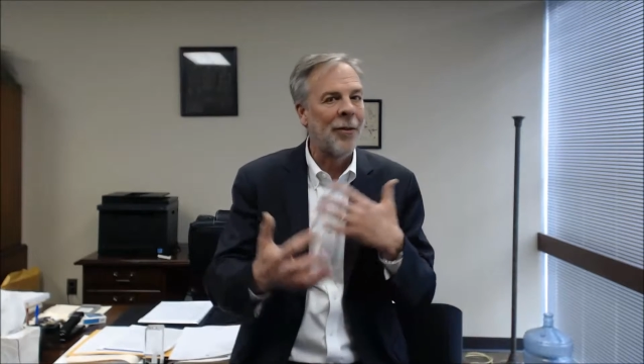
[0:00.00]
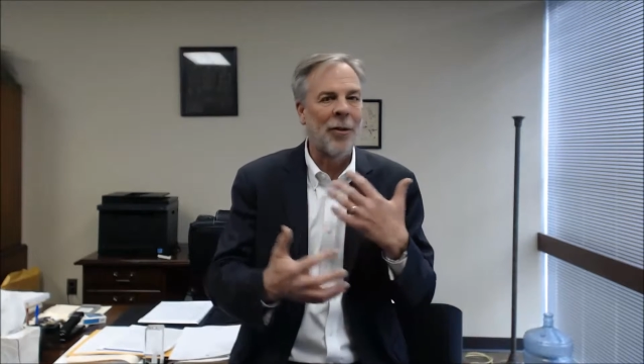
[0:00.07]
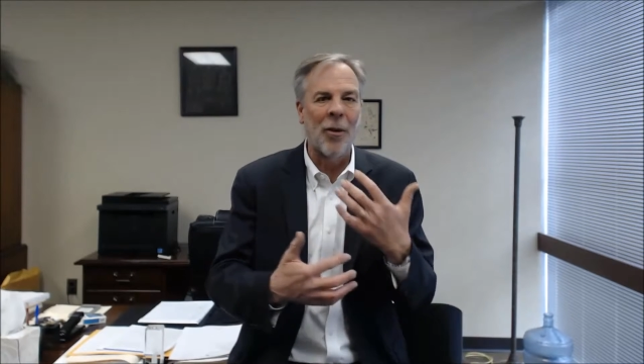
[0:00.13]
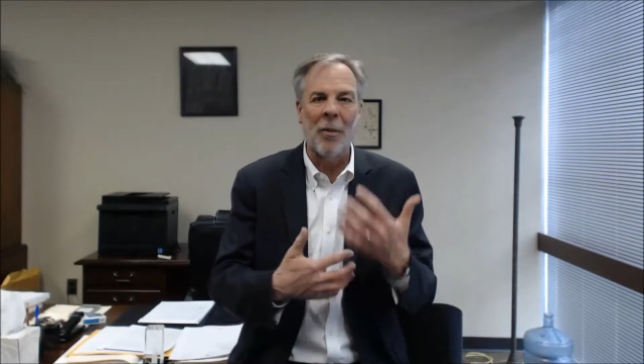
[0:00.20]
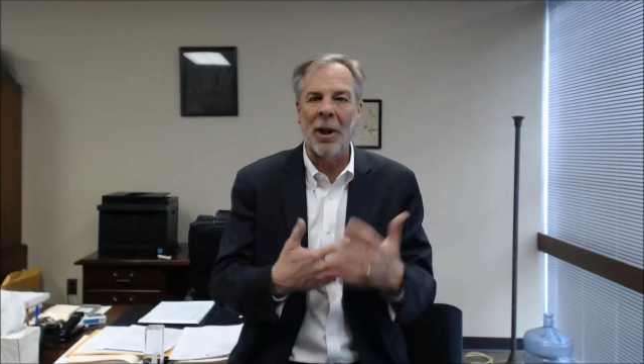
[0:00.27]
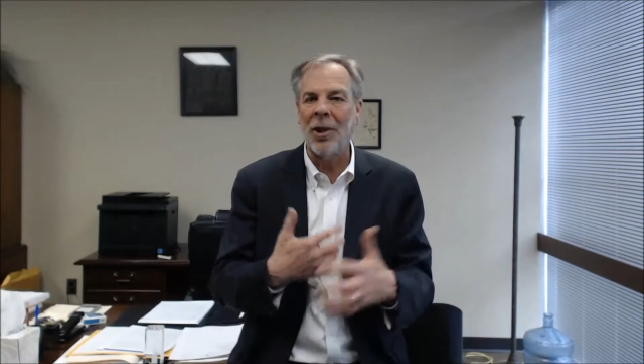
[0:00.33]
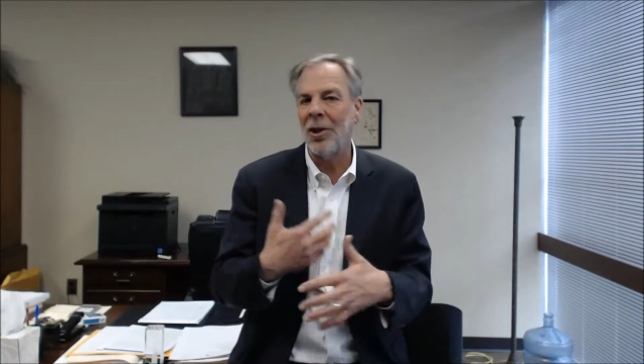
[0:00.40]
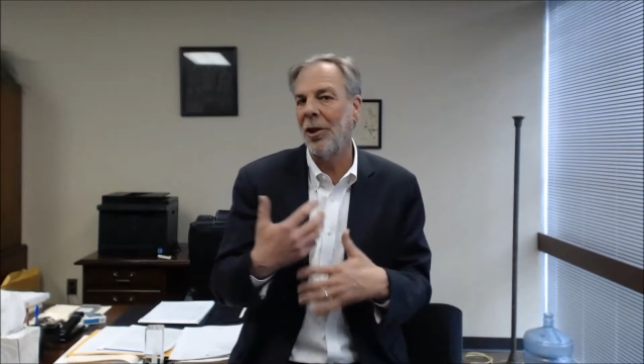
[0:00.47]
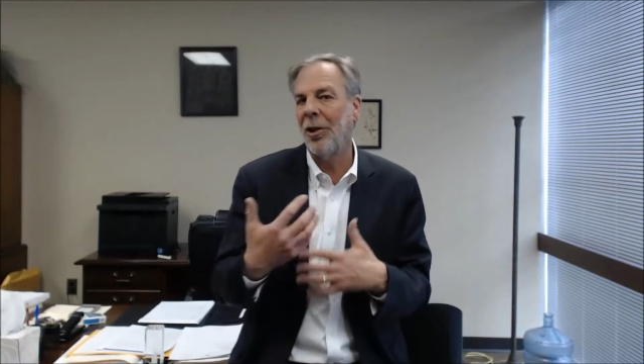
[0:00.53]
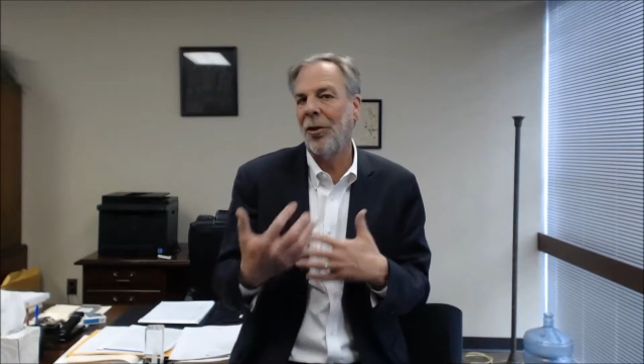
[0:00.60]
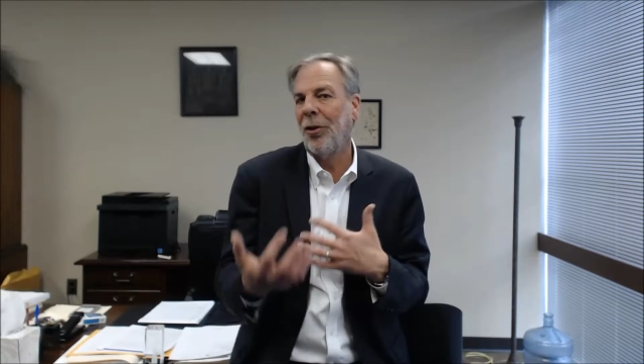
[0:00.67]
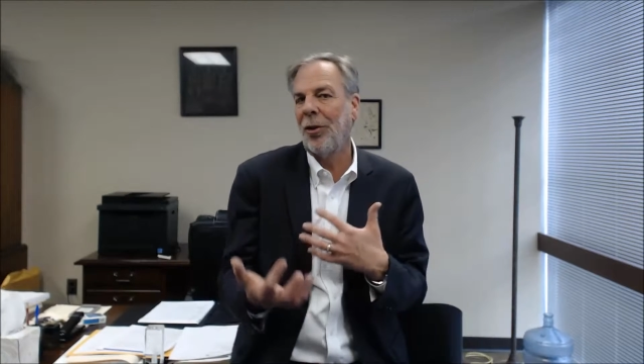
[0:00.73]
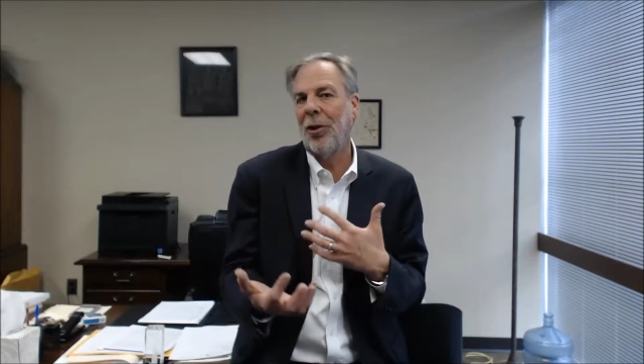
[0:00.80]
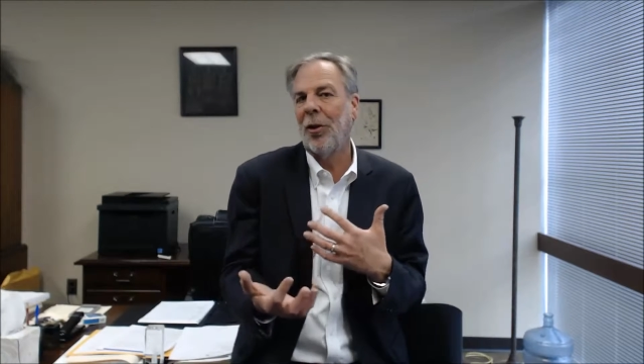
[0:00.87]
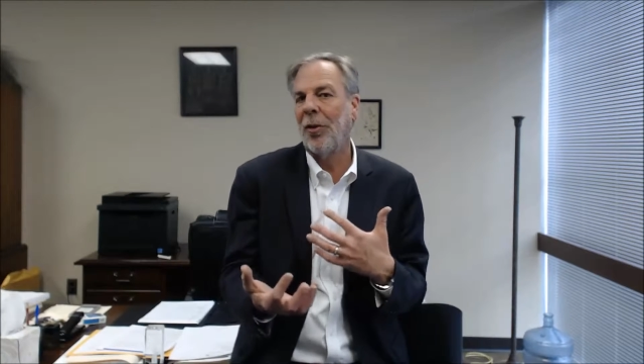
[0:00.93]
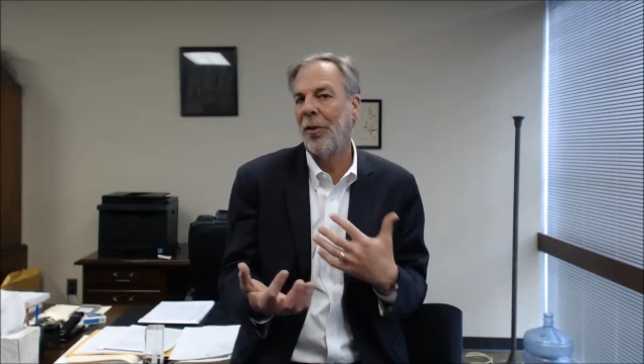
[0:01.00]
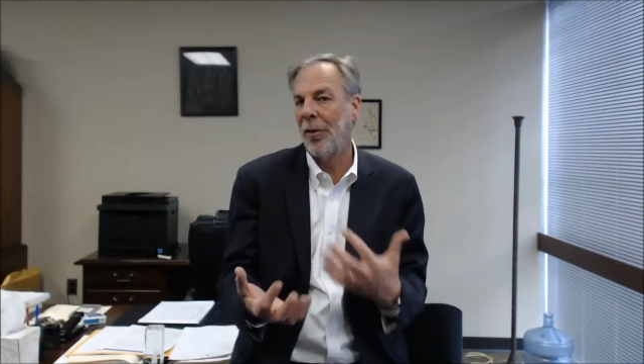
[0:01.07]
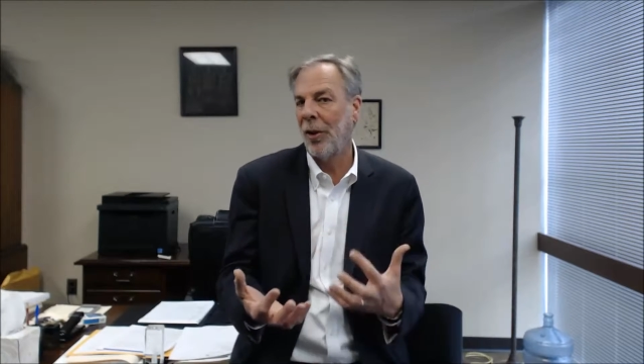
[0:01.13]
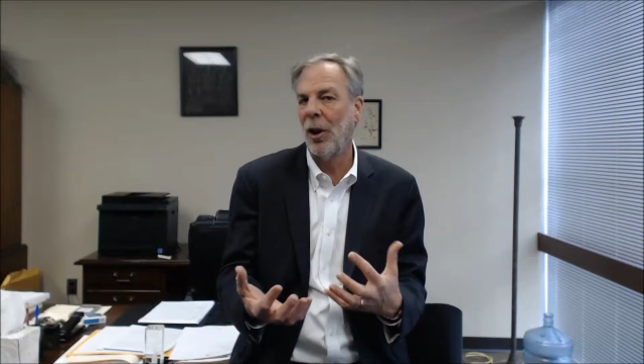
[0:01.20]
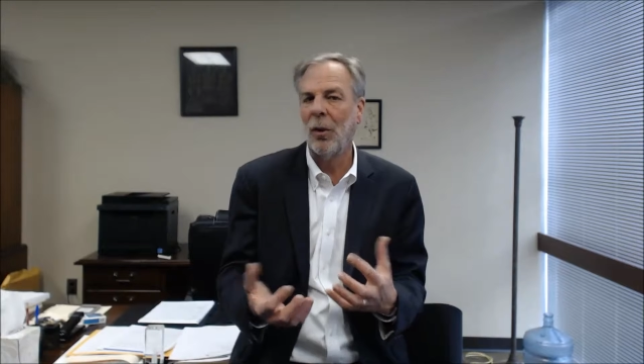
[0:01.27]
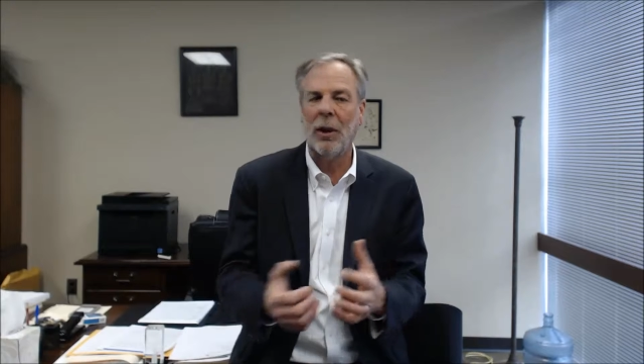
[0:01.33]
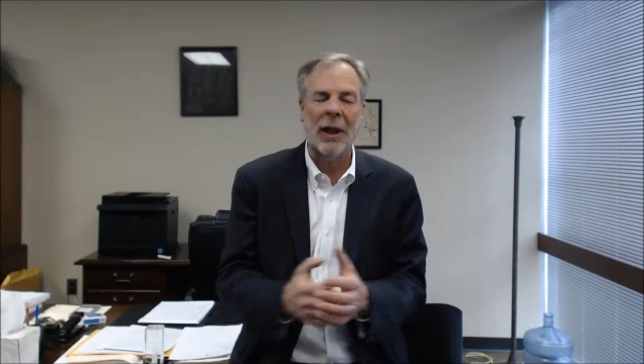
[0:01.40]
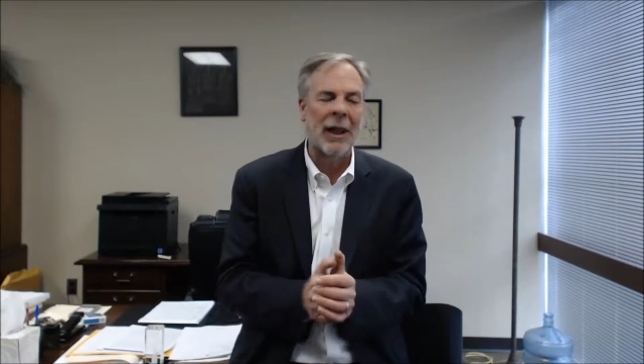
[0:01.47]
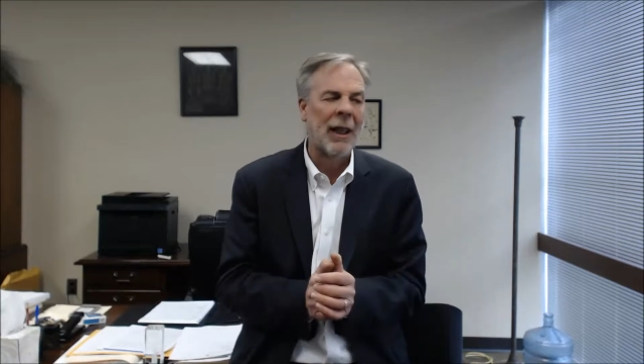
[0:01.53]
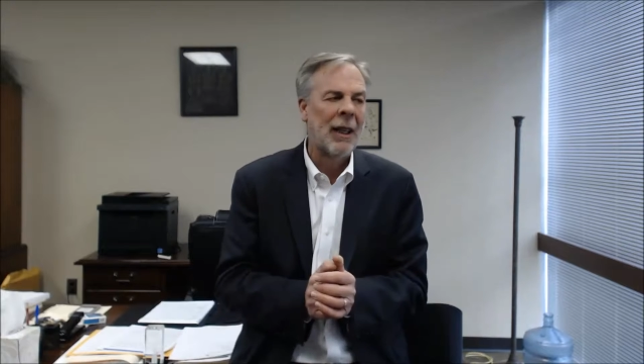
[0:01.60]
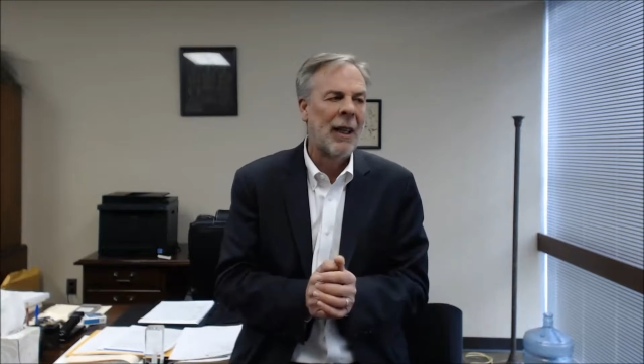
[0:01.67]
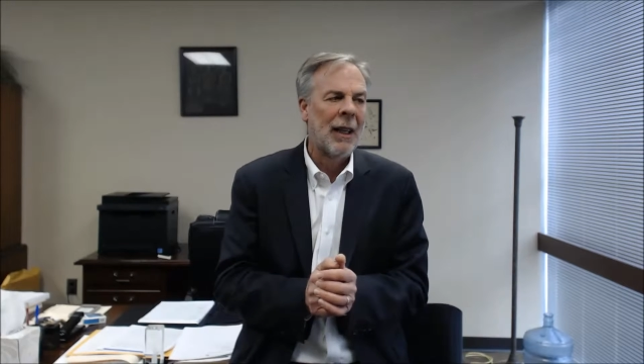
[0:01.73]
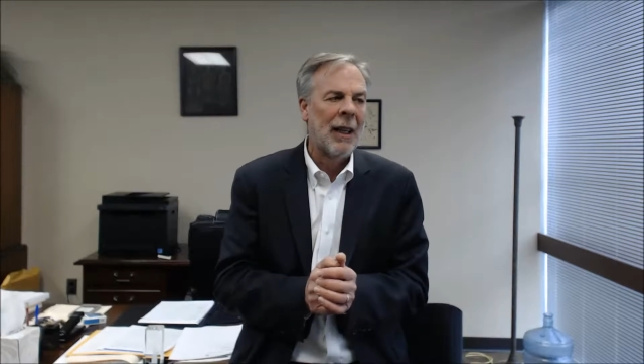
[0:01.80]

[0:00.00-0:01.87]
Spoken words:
information is still fluid,